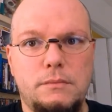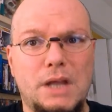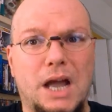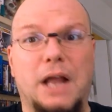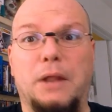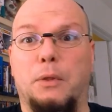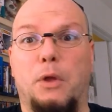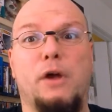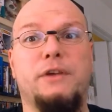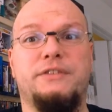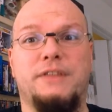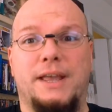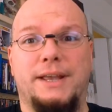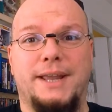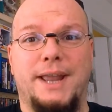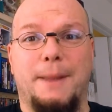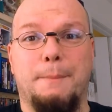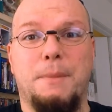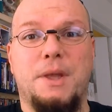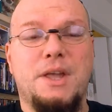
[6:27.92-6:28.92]
I lost
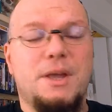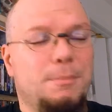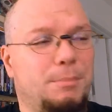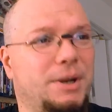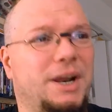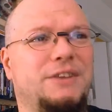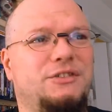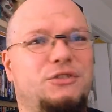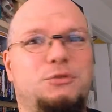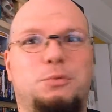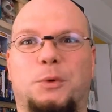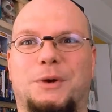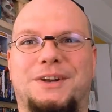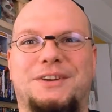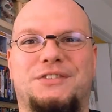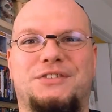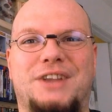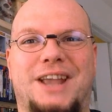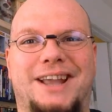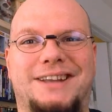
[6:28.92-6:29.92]
that game, but I just wanted
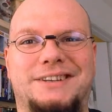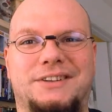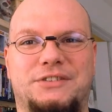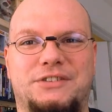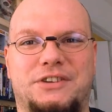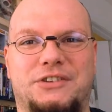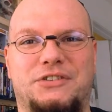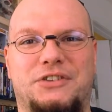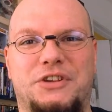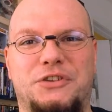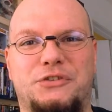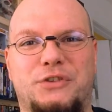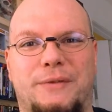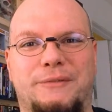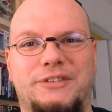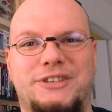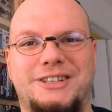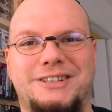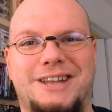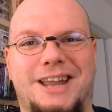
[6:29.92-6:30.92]
to say I did
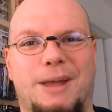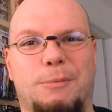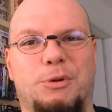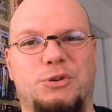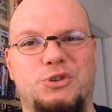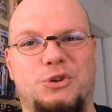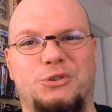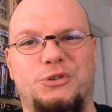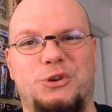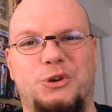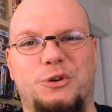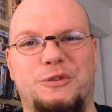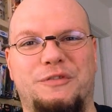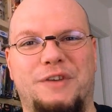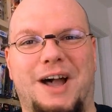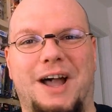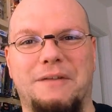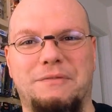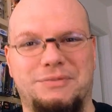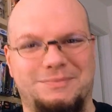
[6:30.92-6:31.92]
16-17 damage on turn
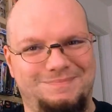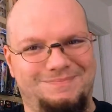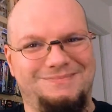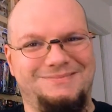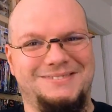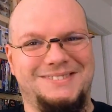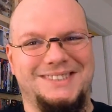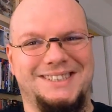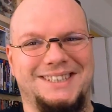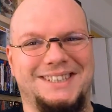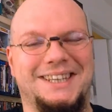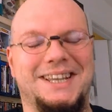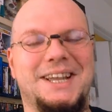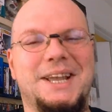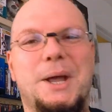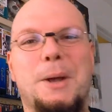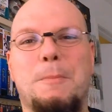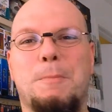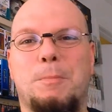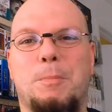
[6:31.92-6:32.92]
5.
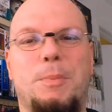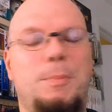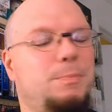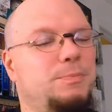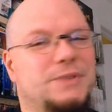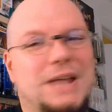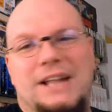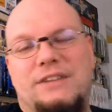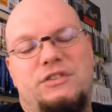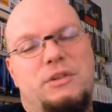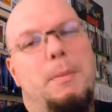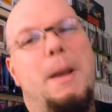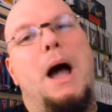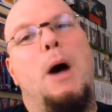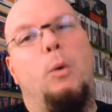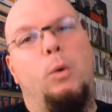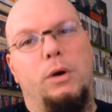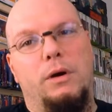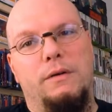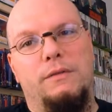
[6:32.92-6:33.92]
That's the
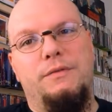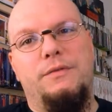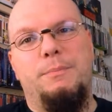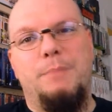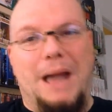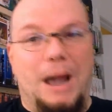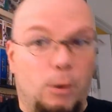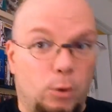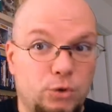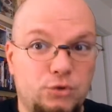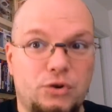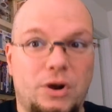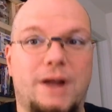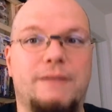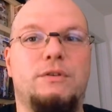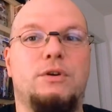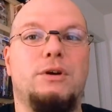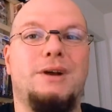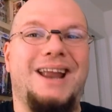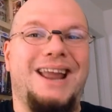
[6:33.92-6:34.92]
power of
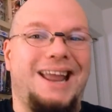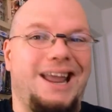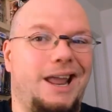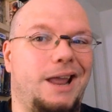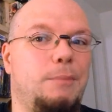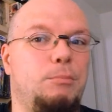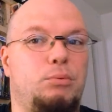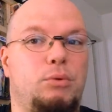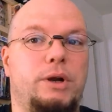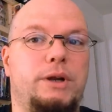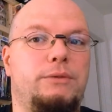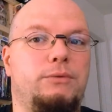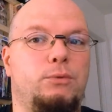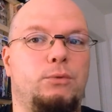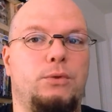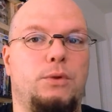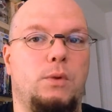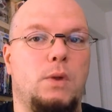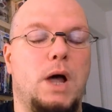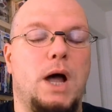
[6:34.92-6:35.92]
PileDriver and break
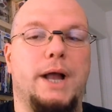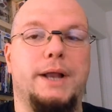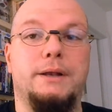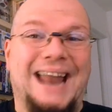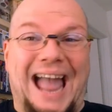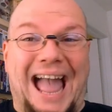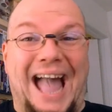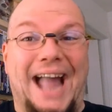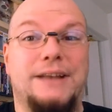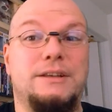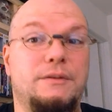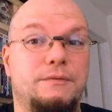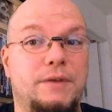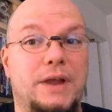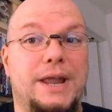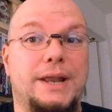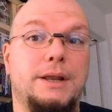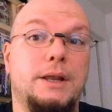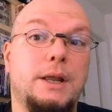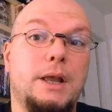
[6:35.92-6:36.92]
through the line.
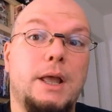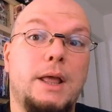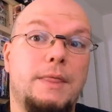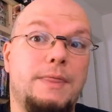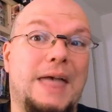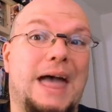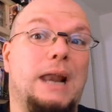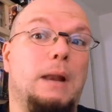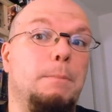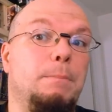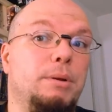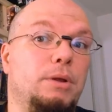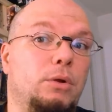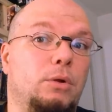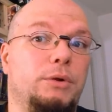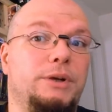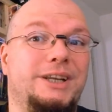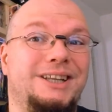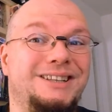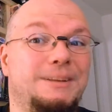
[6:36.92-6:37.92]
Activate that
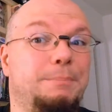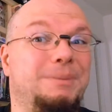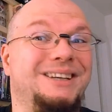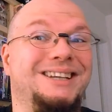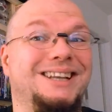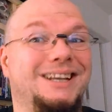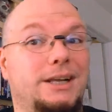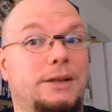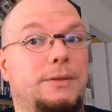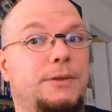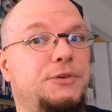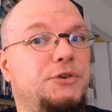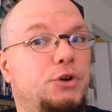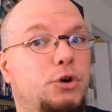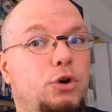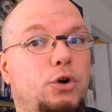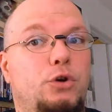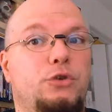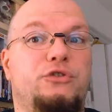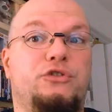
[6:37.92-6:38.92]
ability in the beginning of the
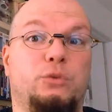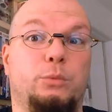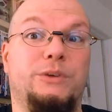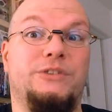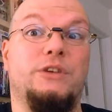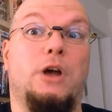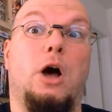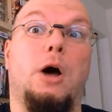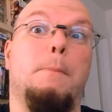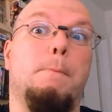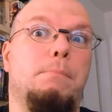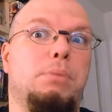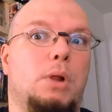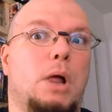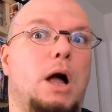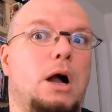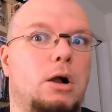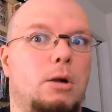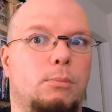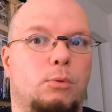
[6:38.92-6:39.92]
turn so he's
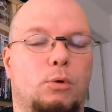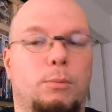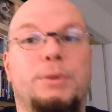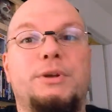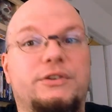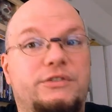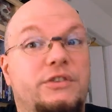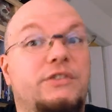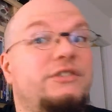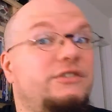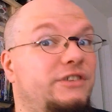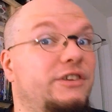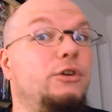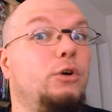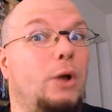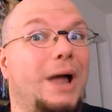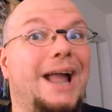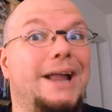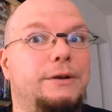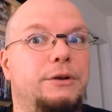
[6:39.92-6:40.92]
unblockable because it's
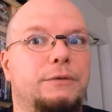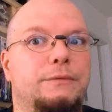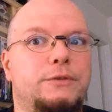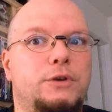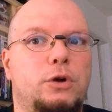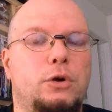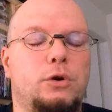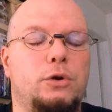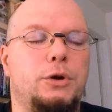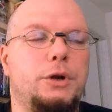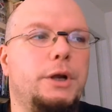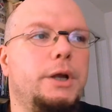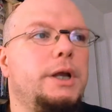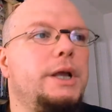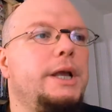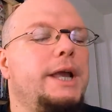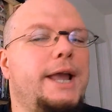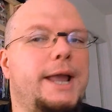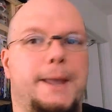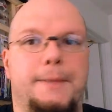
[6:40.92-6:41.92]
till end of turn,
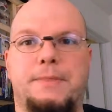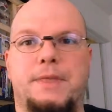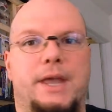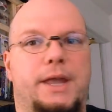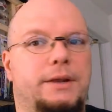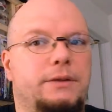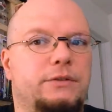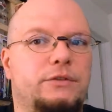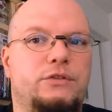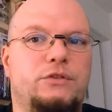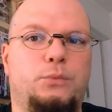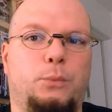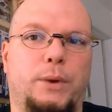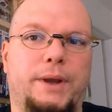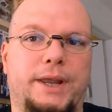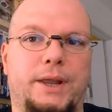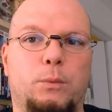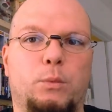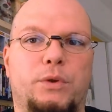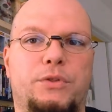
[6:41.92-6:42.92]
and then
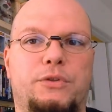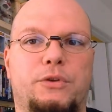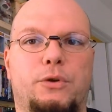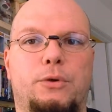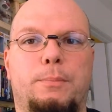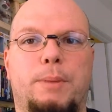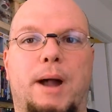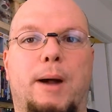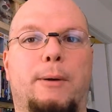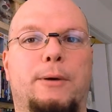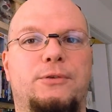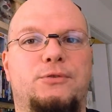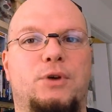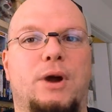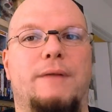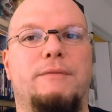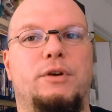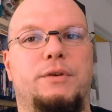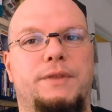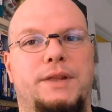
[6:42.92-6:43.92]
swing in with your
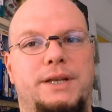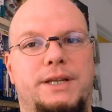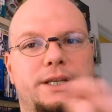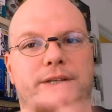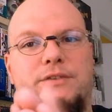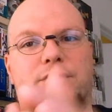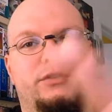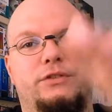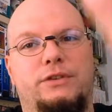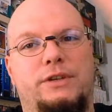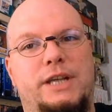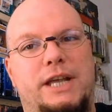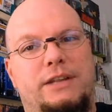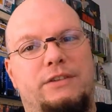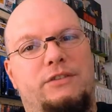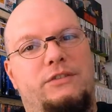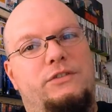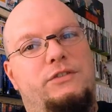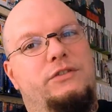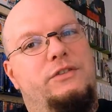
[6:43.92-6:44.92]
PileDriver, and then he just
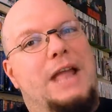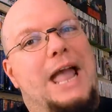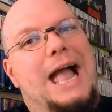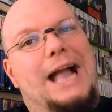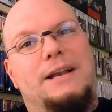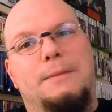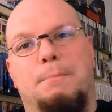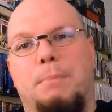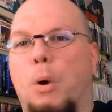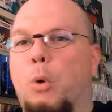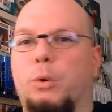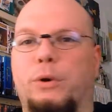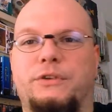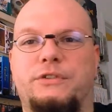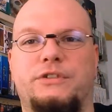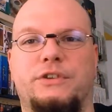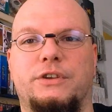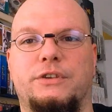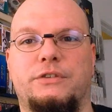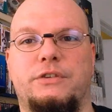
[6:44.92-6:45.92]
gets stack
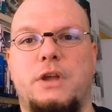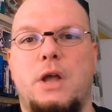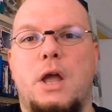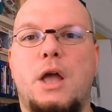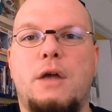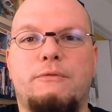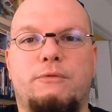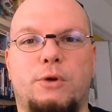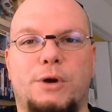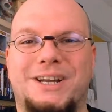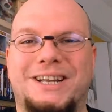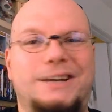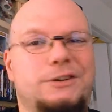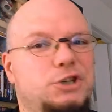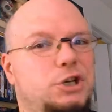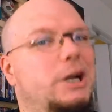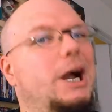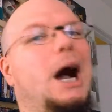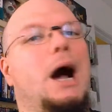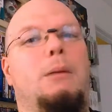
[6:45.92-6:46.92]
bonuses for
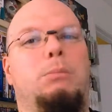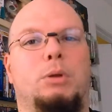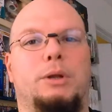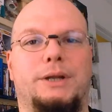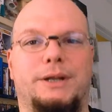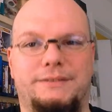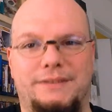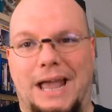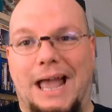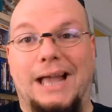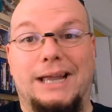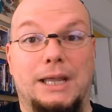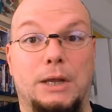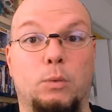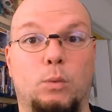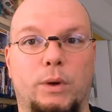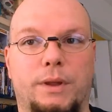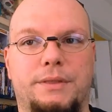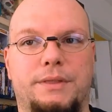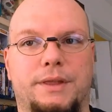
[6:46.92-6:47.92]
each goblin
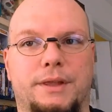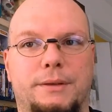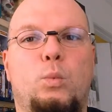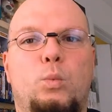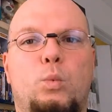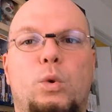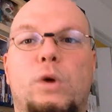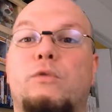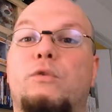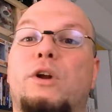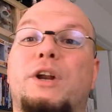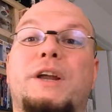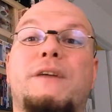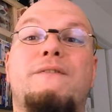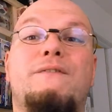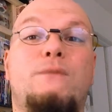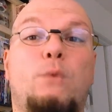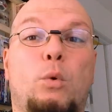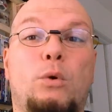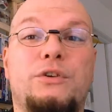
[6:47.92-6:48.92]
attacking with it. We're running
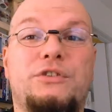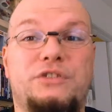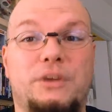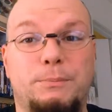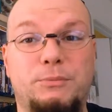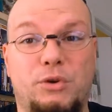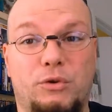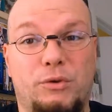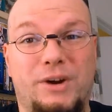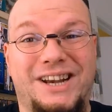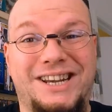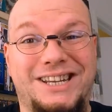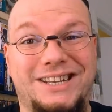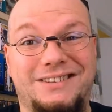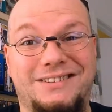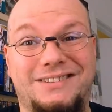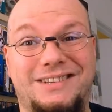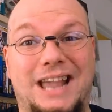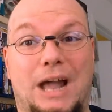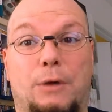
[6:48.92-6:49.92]
4
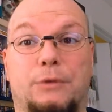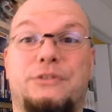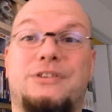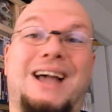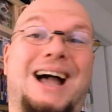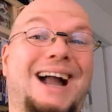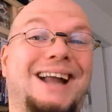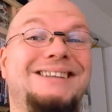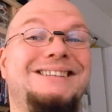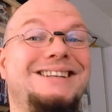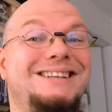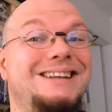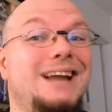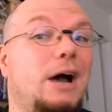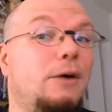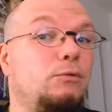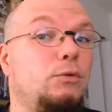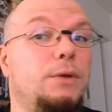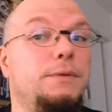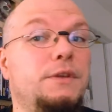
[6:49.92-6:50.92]
Subterranean Scouts. I did
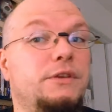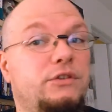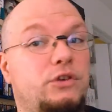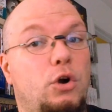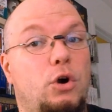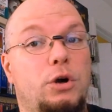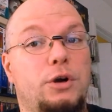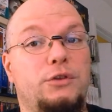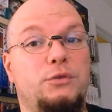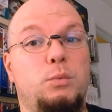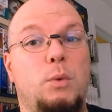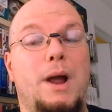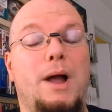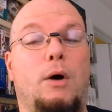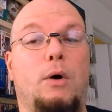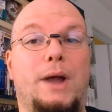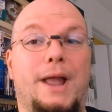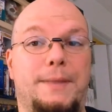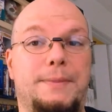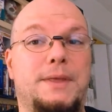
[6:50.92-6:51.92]
not run this card as
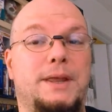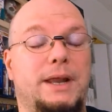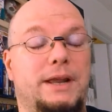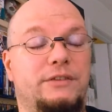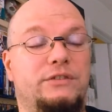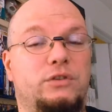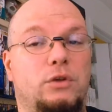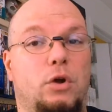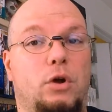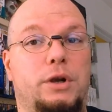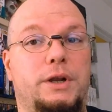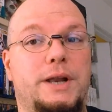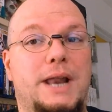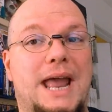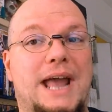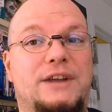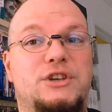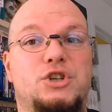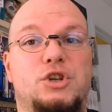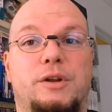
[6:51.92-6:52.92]
well, and then I saw it in
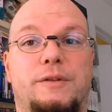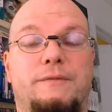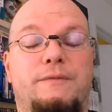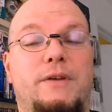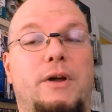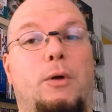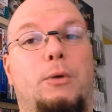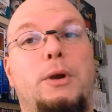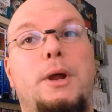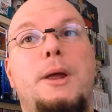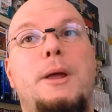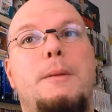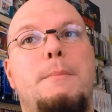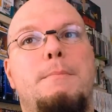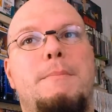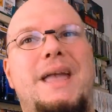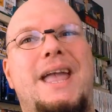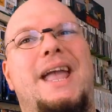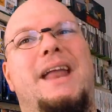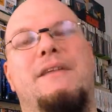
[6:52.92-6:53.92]
action and felt,
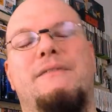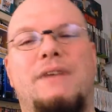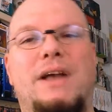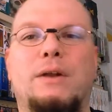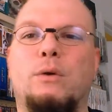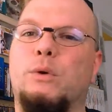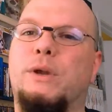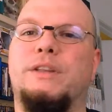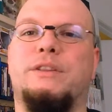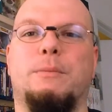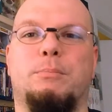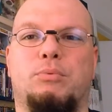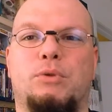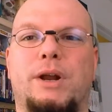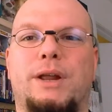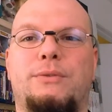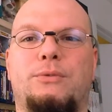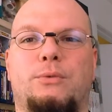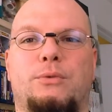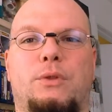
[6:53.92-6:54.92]
man, if I don't get the
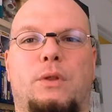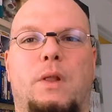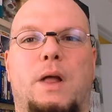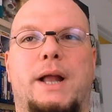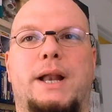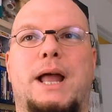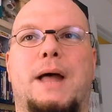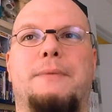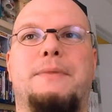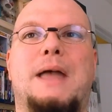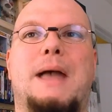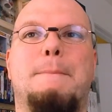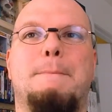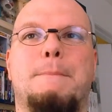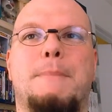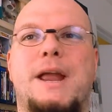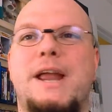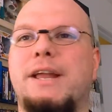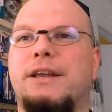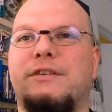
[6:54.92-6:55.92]
break through the line out, that
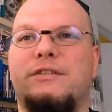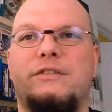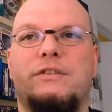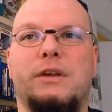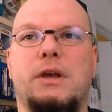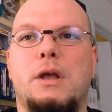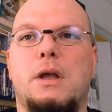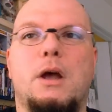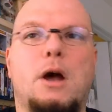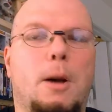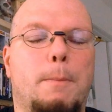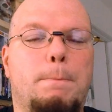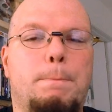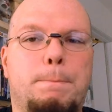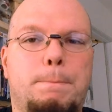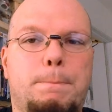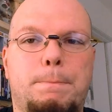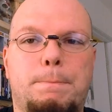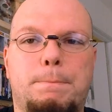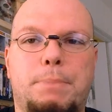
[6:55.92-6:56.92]
makes a
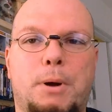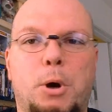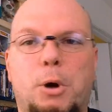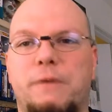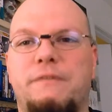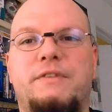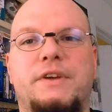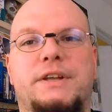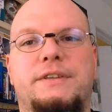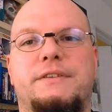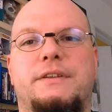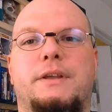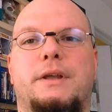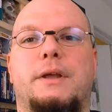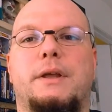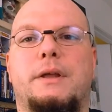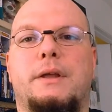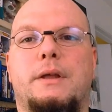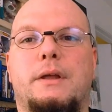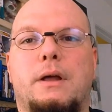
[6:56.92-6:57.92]
perfect
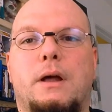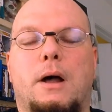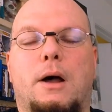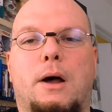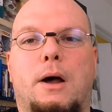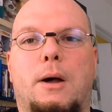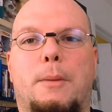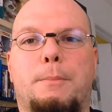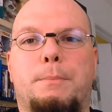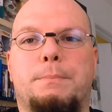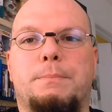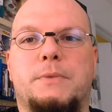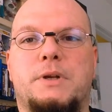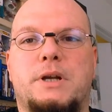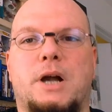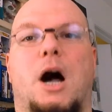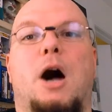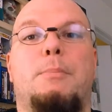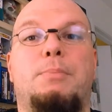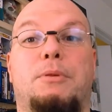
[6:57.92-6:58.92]

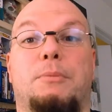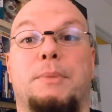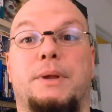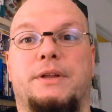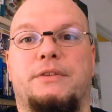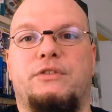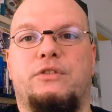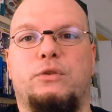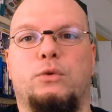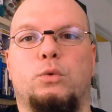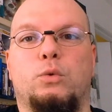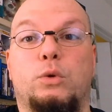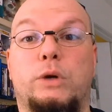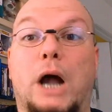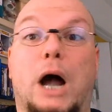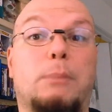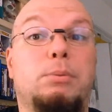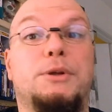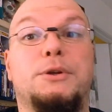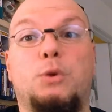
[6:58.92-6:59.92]
complement to
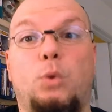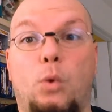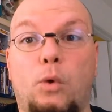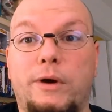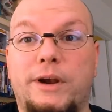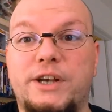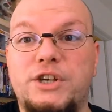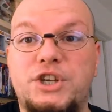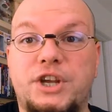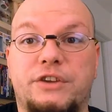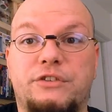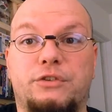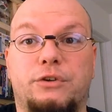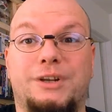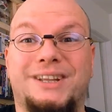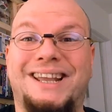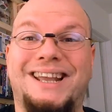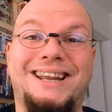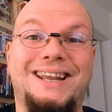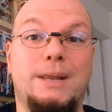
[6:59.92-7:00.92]
Goblin Glory
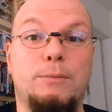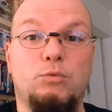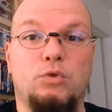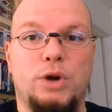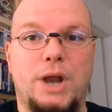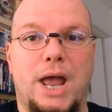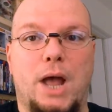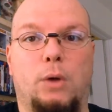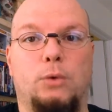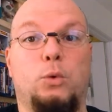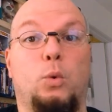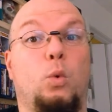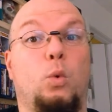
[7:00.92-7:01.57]
Chaser to get him renowned,